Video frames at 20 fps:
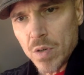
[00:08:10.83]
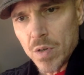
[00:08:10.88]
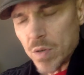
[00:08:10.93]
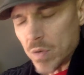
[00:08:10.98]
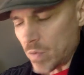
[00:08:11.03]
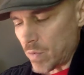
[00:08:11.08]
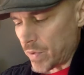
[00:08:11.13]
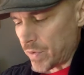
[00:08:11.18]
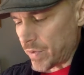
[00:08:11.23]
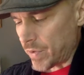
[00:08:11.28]

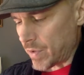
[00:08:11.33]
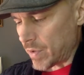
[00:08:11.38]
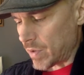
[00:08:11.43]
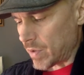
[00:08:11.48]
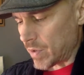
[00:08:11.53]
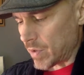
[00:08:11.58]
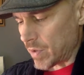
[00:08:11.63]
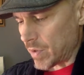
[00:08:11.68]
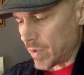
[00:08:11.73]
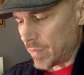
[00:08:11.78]
whether
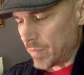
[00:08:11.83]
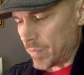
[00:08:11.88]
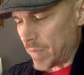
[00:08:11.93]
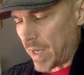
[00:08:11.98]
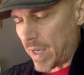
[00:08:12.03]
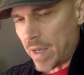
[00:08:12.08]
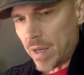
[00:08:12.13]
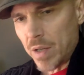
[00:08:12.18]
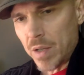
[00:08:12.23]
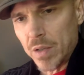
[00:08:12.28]
you're a
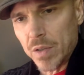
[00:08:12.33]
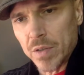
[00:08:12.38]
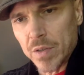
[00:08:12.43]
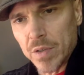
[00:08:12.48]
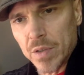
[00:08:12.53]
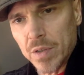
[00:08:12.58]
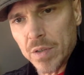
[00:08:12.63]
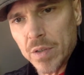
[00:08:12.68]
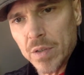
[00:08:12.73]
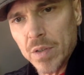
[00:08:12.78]
male
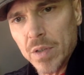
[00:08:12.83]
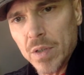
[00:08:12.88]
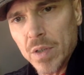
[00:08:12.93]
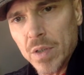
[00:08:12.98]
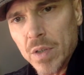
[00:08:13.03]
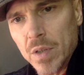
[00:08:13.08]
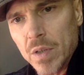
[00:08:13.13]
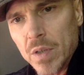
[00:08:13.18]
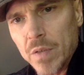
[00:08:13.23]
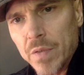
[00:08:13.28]
or
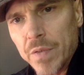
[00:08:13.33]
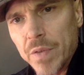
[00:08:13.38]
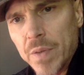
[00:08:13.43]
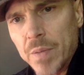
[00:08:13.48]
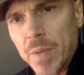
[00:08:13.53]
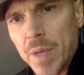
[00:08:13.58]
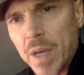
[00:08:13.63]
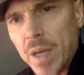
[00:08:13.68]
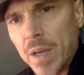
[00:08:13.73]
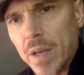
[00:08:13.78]

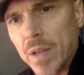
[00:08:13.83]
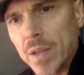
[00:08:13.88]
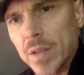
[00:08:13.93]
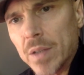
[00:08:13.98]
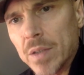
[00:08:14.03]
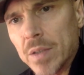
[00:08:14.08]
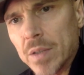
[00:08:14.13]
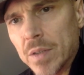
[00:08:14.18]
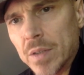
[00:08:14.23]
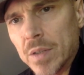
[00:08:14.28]

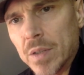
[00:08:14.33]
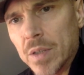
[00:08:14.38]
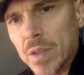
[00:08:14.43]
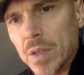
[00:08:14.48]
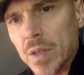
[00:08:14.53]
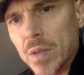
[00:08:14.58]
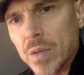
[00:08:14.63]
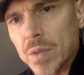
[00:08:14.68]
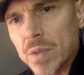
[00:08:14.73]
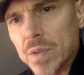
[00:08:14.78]
female,
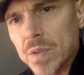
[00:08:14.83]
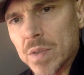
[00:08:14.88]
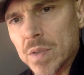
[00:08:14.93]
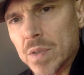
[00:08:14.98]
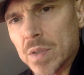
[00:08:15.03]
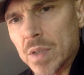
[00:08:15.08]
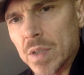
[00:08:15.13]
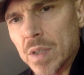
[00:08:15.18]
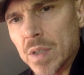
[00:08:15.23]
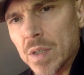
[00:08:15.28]

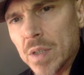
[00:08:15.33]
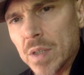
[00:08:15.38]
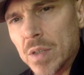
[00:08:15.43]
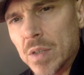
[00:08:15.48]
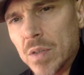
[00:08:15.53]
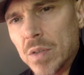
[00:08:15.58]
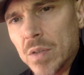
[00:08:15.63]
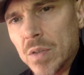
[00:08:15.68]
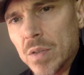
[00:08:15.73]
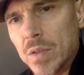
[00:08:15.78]
it's
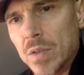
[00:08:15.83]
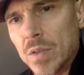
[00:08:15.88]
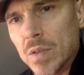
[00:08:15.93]
you.